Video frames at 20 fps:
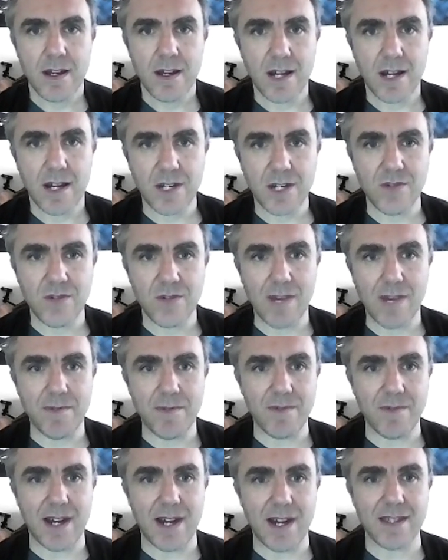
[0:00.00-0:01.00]
I grew up
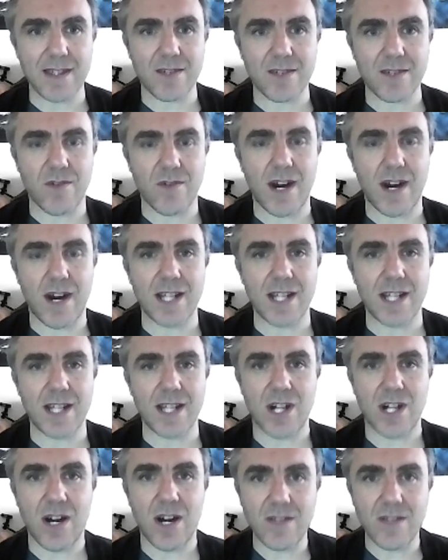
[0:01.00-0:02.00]
a rather quiet
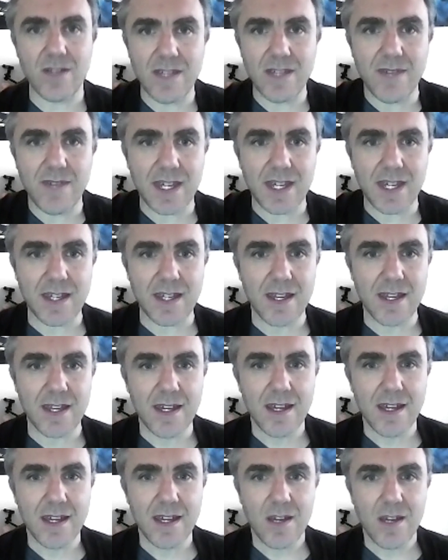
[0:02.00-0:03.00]
child living
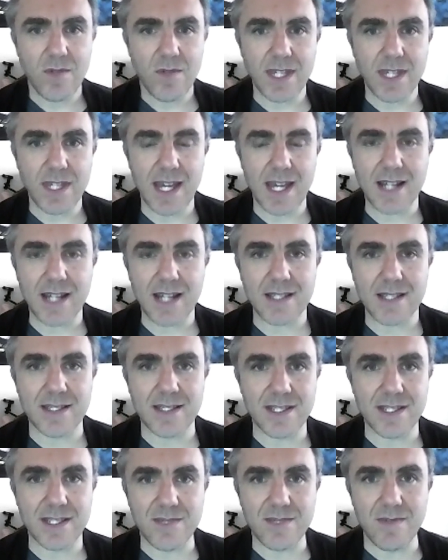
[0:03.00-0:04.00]
with a younger
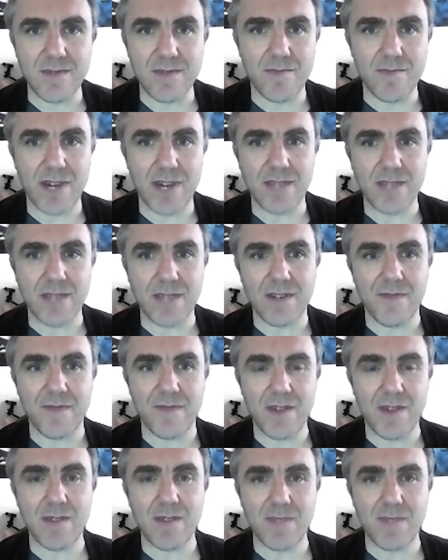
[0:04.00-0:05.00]
sister and brother in a
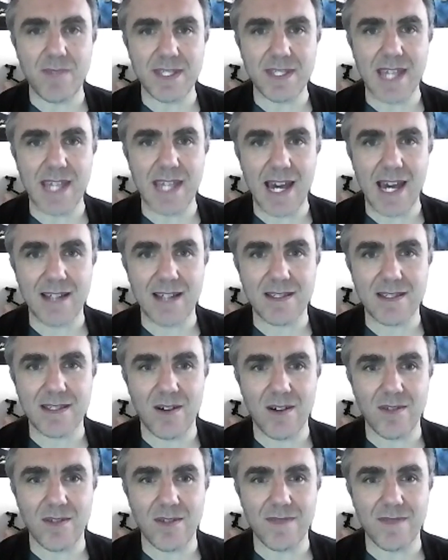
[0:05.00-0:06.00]
very busy
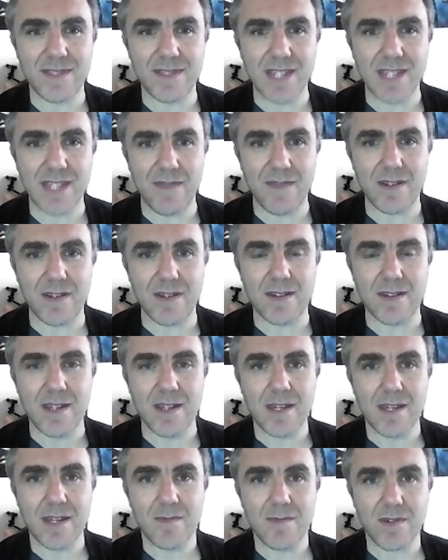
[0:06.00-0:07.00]
household of seven
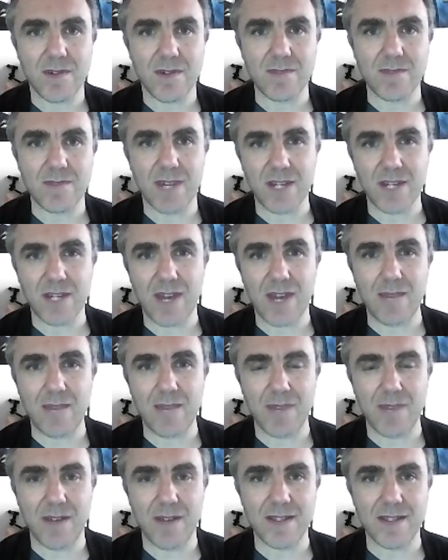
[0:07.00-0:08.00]
because my
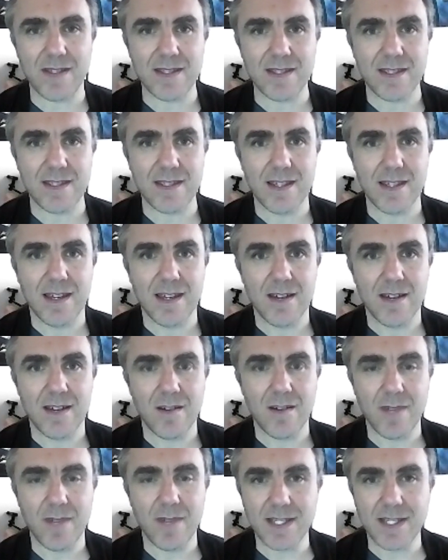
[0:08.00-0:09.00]
grandparents
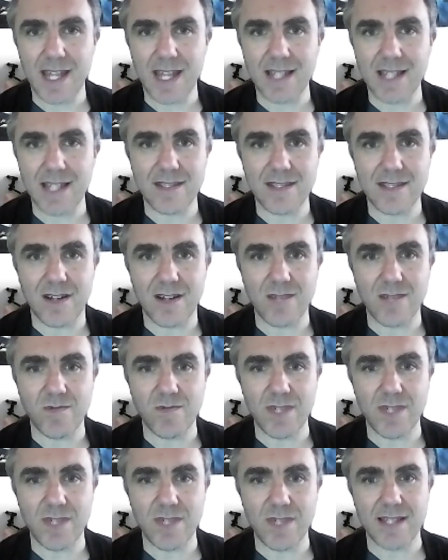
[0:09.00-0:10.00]
on my dad's side were
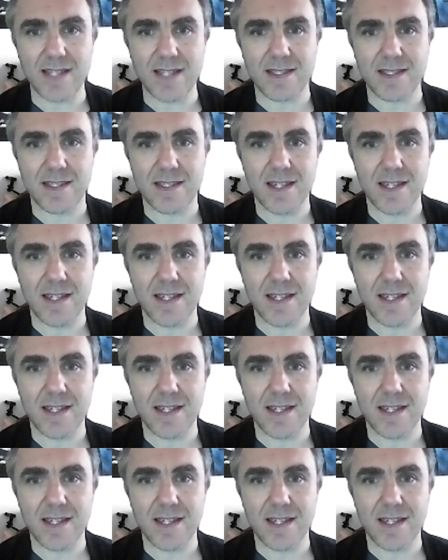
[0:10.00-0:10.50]
with us.